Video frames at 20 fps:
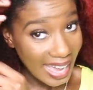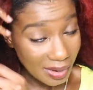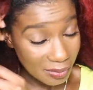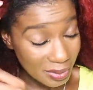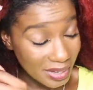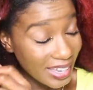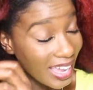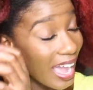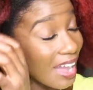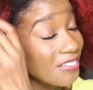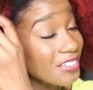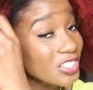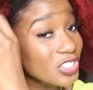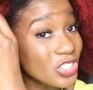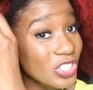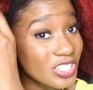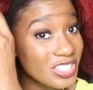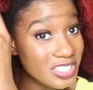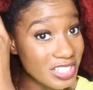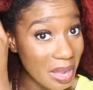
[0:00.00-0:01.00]
And we haven't
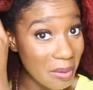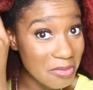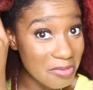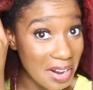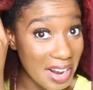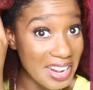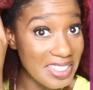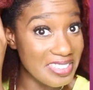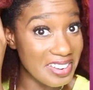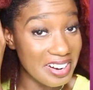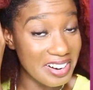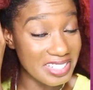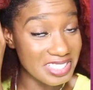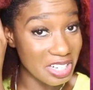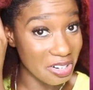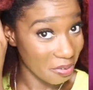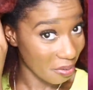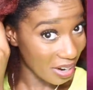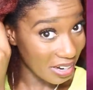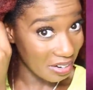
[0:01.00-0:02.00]
just stopped right there
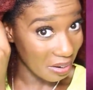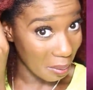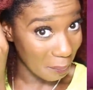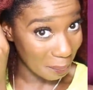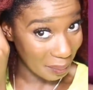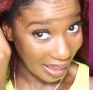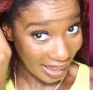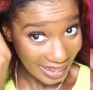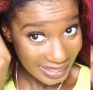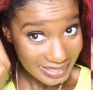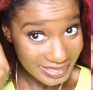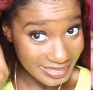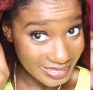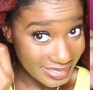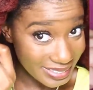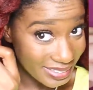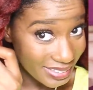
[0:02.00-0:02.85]
at a regular plait.